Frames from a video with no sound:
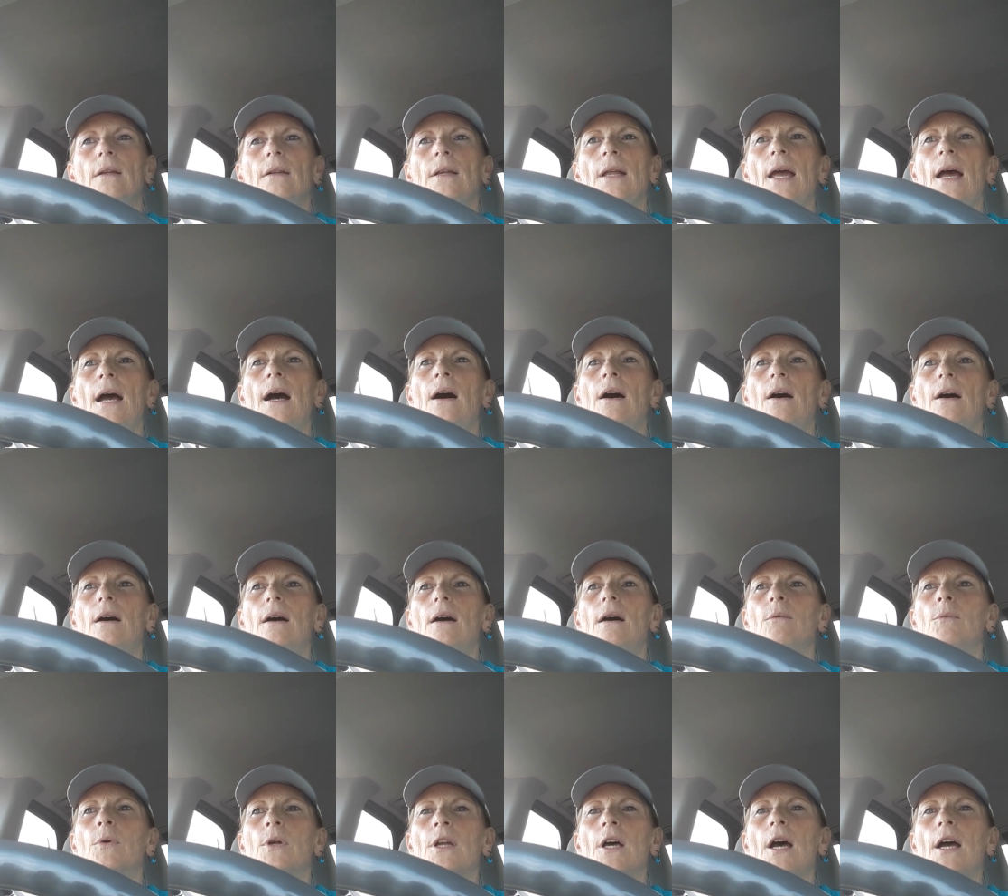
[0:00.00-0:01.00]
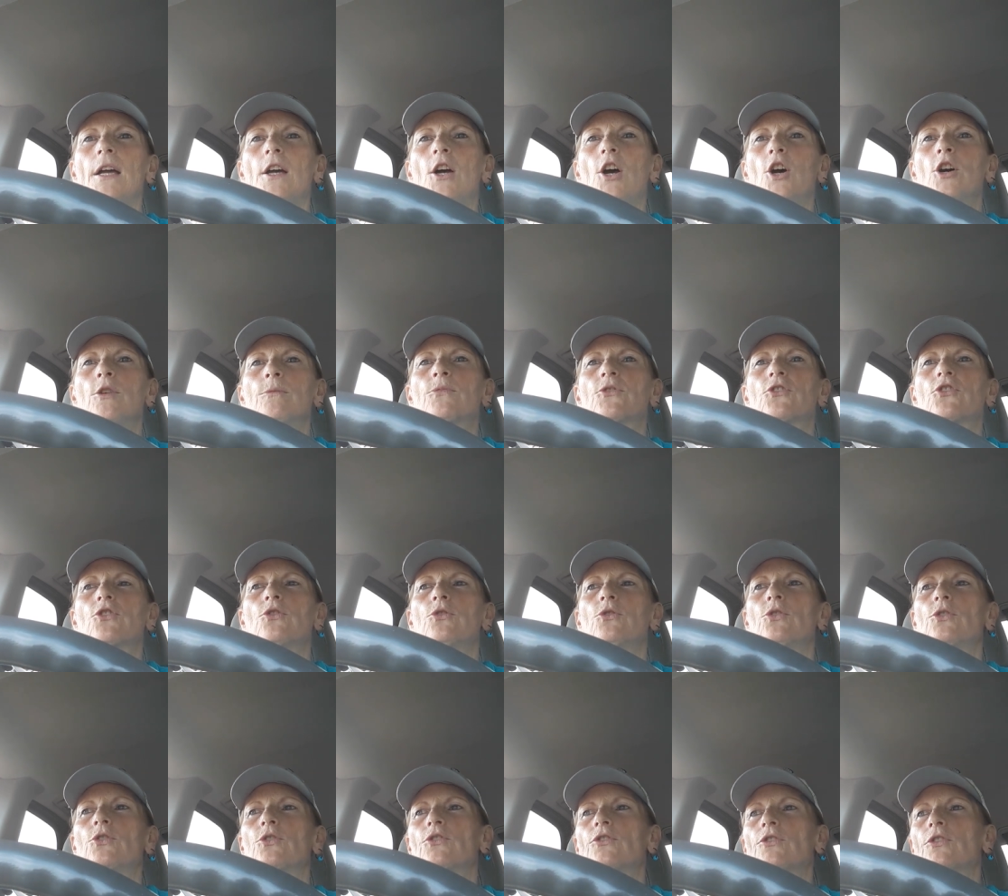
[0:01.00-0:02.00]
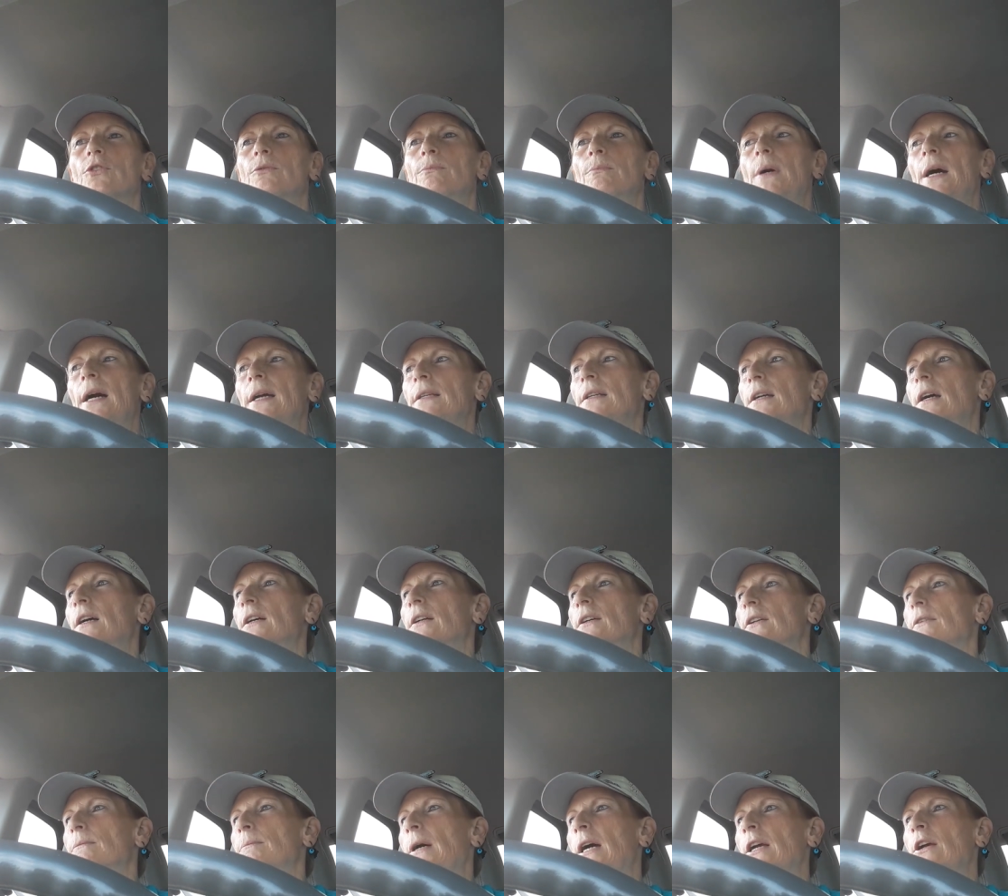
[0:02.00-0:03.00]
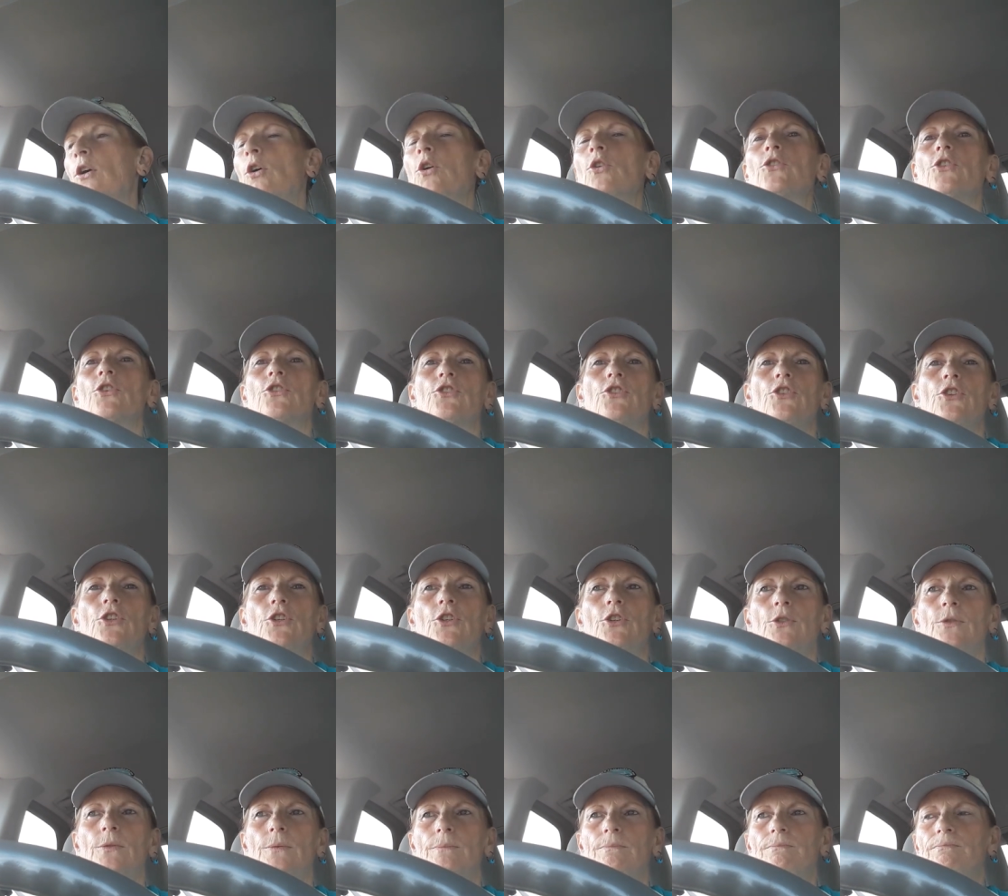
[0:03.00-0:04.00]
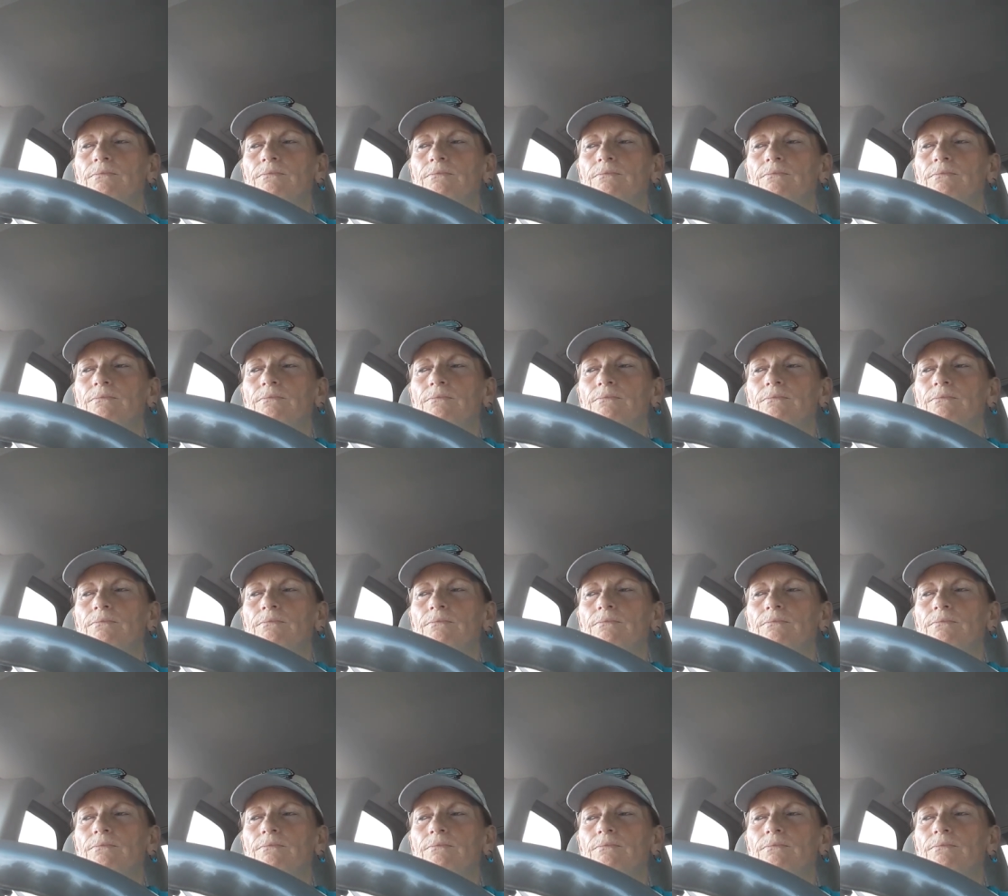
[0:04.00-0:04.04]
Now, when I homeschooled my young, my older two,